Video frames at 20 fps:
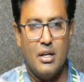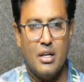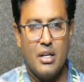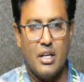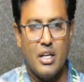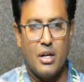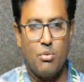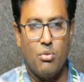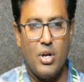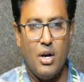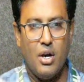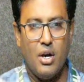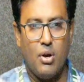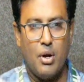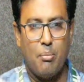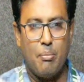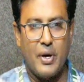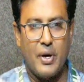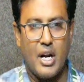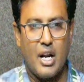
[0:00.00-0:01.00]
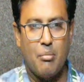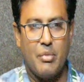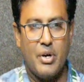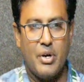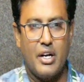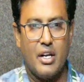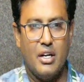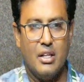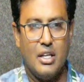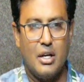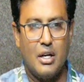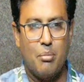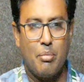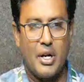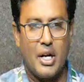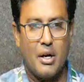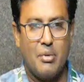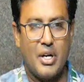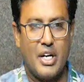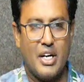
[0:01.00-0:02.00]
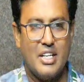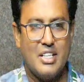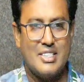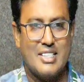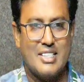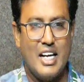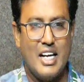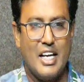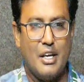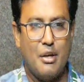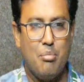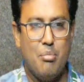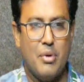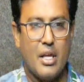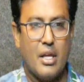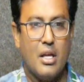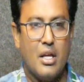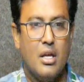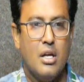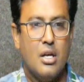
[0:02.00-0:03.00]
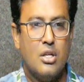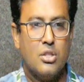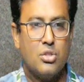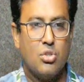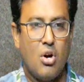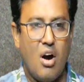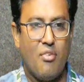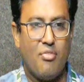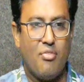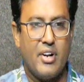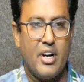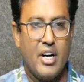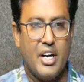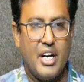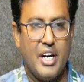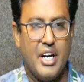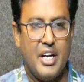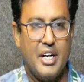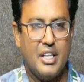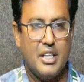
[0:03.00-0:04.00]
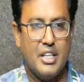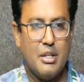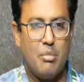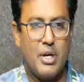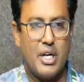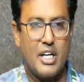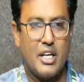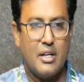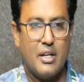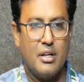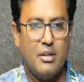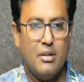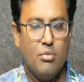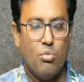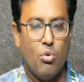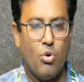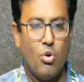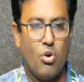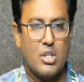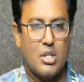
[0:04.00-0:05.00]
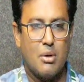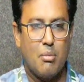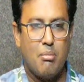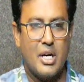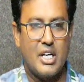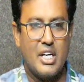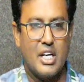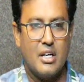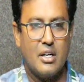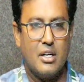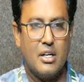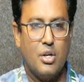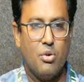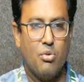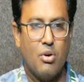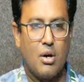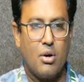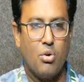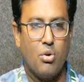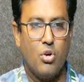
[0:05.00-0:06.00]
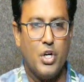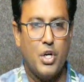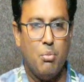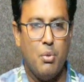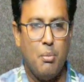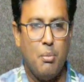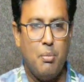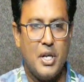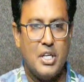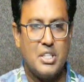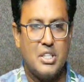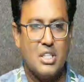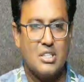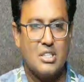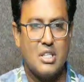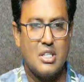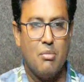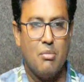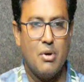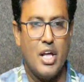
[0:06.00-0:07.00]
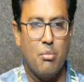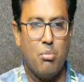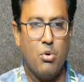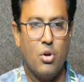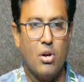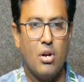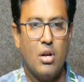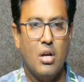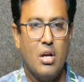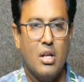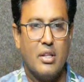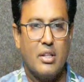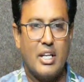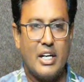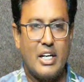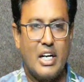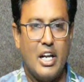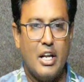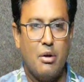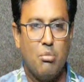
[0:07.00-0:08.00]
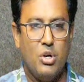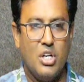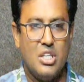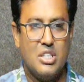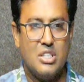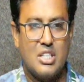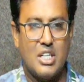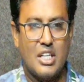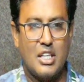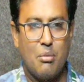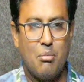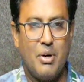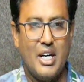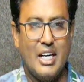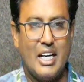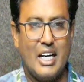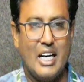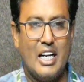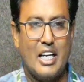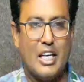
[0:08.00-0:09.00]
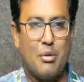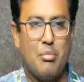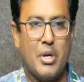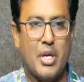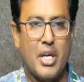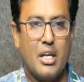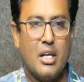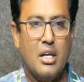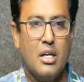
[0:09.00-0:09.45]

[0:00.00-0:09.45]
Here we have one parameter, that parameter is click me. So after creating the button, over the button you are going to be placing some label. That label is nothing but click me.